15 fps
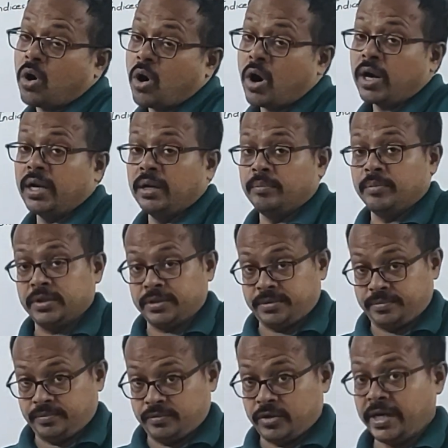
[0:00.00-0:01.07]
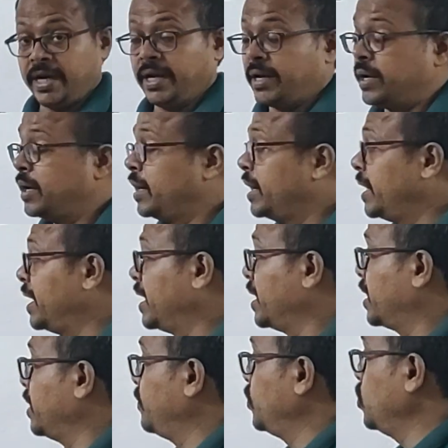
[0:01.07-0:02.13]
odd number, right? It
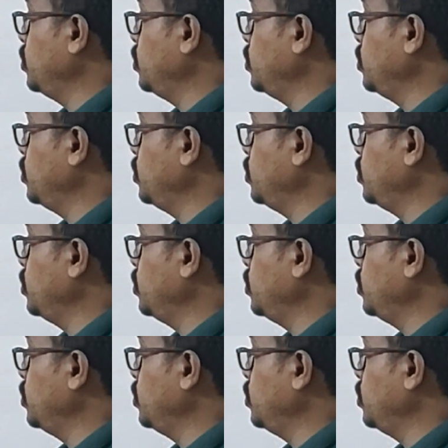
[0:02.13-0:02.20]
will give